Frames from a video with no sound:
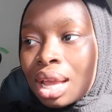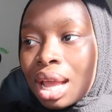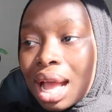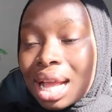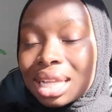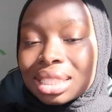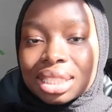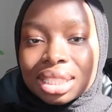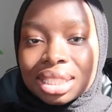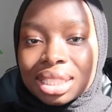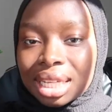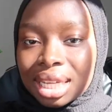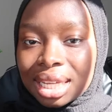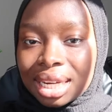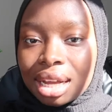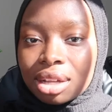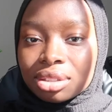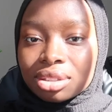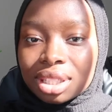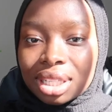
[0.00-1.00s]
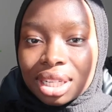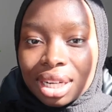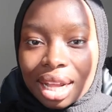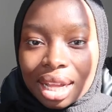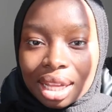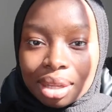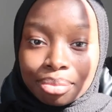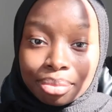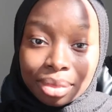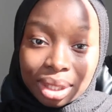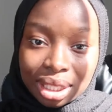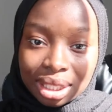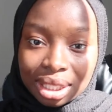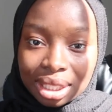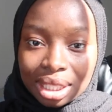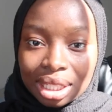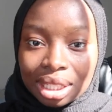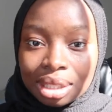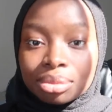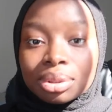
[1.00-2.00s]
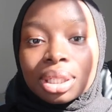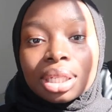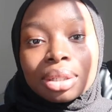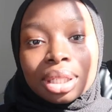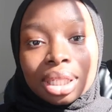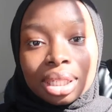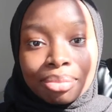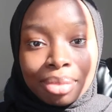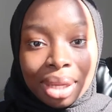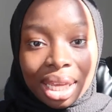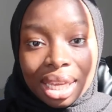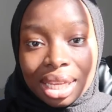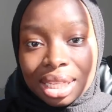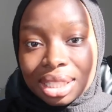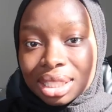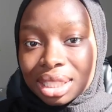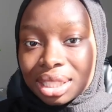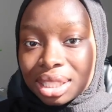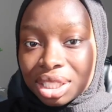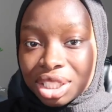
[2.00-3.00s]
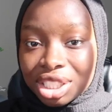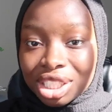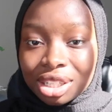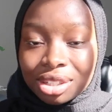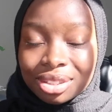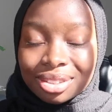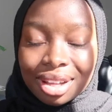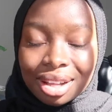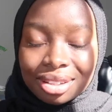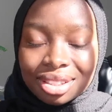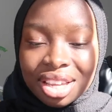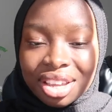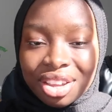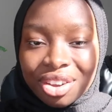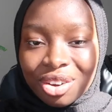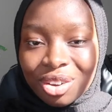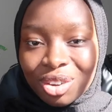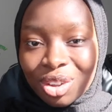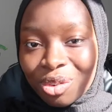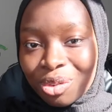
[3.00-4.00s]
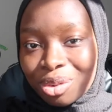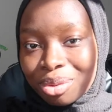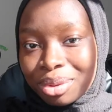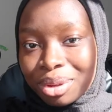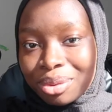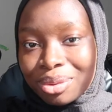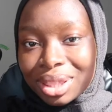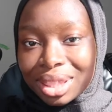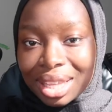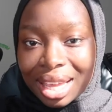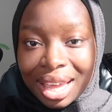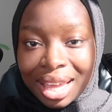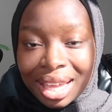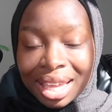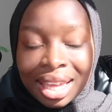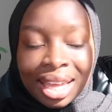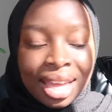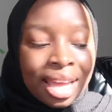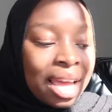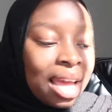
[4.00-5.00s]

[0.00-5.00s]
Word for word: I just took it out so that I can blend it up and then make it into the gel. So I'll take y'all along with me with that.